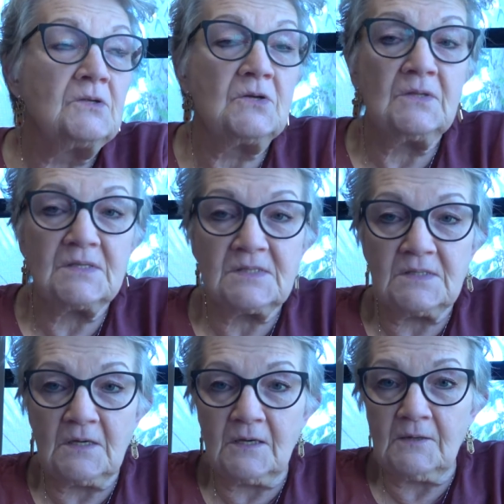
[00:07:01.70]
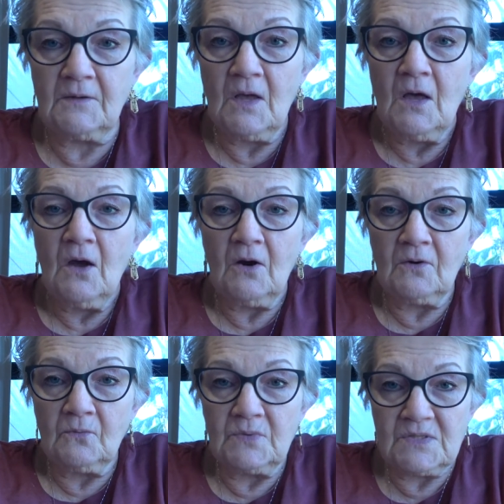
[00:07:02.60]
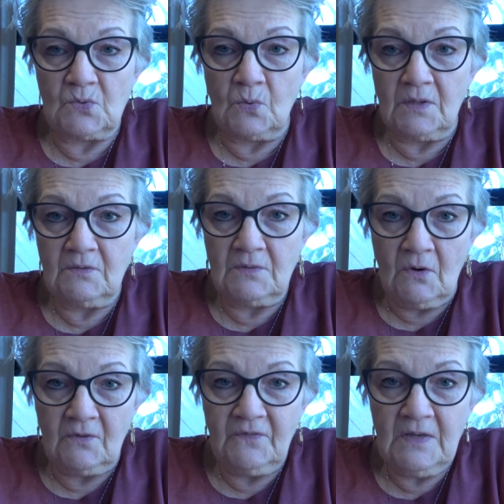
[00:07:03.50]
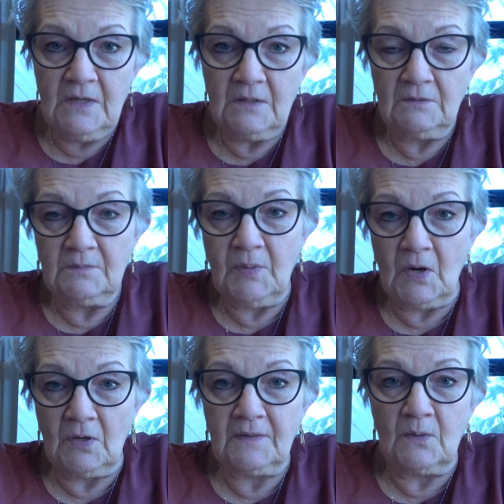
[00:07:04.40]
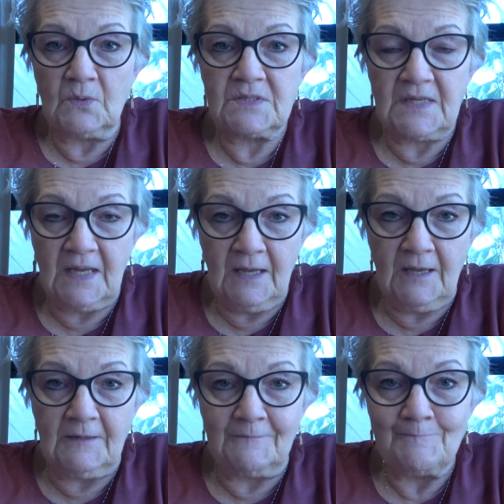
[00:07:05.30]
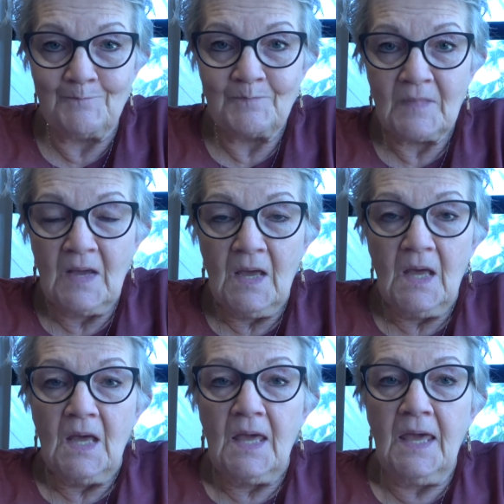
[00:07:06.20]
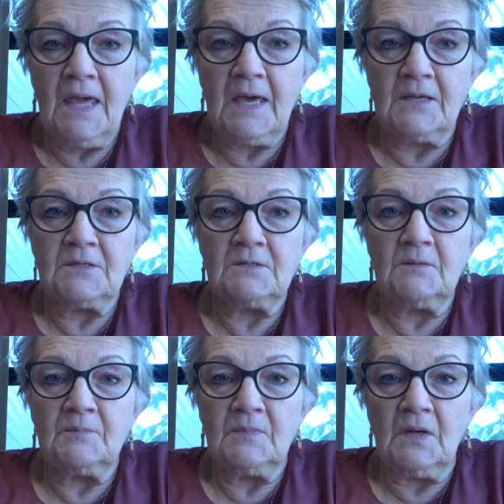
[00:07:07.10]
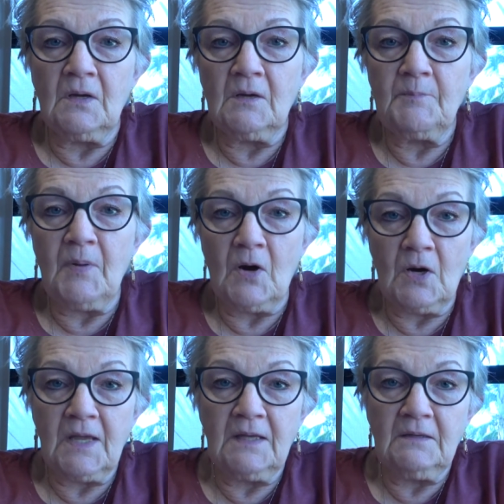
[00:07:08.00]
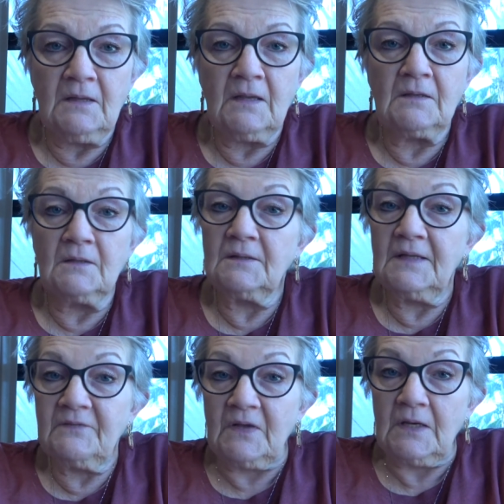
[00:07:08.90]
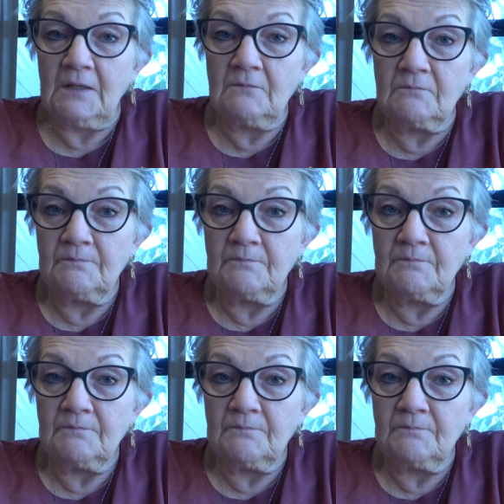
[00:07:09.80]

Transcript: to this resort RV park that we're staying in. And park it and live in it